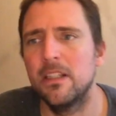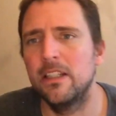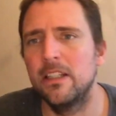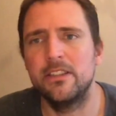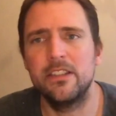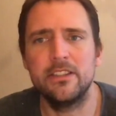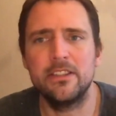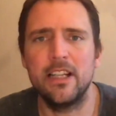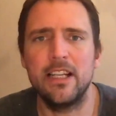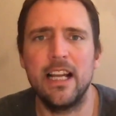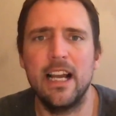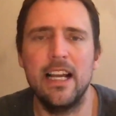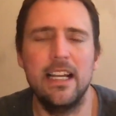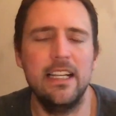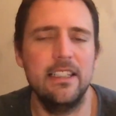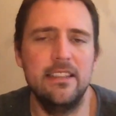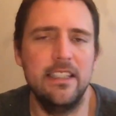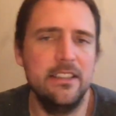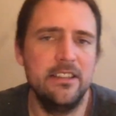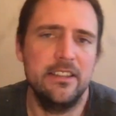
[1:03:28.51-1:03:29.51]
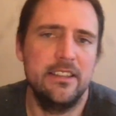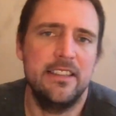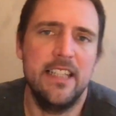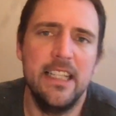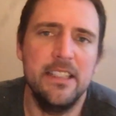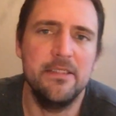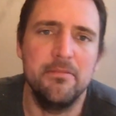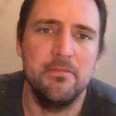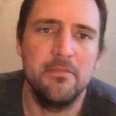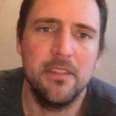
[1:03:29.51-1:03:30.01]
Just like I, they just
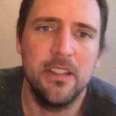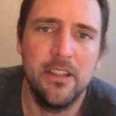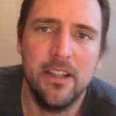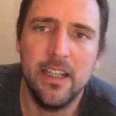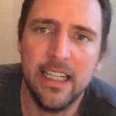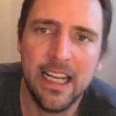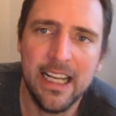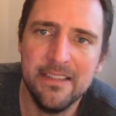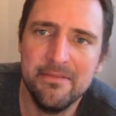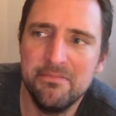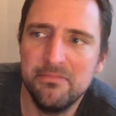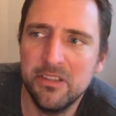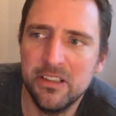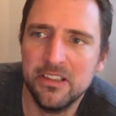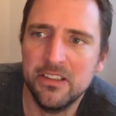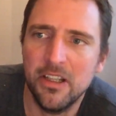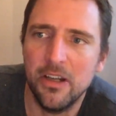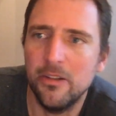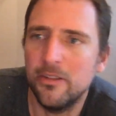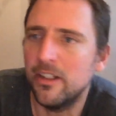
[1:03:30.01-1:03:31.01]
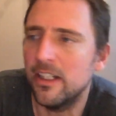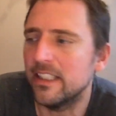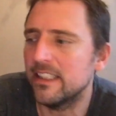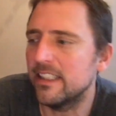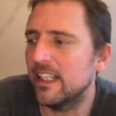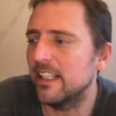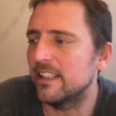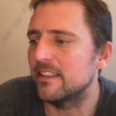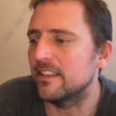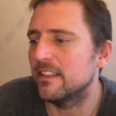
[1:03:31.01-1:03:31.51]
didn't. They're like, I just don't like
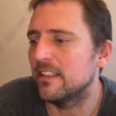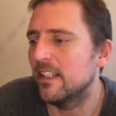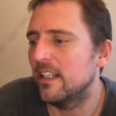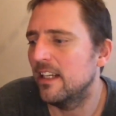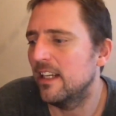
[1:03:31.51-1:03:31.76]
kids.